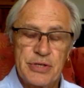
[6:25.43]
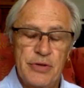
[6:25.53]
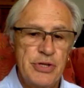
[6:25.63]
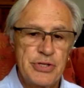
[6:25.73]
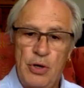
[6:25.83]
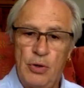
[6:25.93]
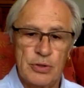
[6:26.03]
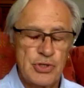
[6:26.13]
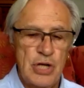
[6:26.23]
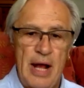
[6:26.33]
And there's a
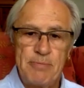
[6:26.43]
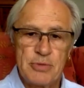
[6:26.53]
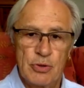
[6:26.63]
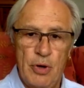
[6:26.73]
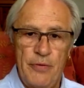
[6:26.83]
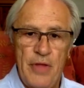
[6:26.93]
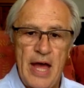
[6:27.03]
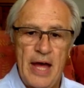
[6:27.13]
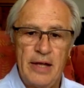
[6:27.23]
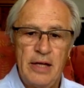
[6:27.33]
whole chapter on
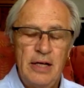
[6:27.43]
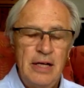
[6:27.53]
that.